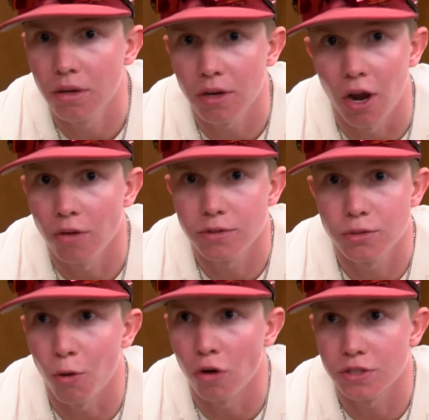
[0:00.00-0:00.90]
You know,
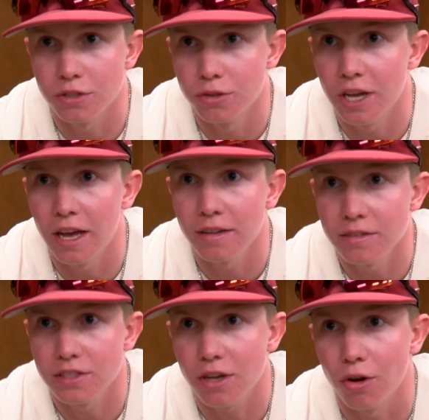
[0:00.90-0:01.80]
tomorrow's a new day.
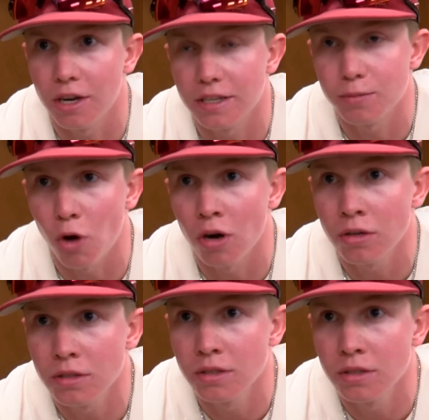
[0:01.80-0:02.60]
Let's go get it tomorrow.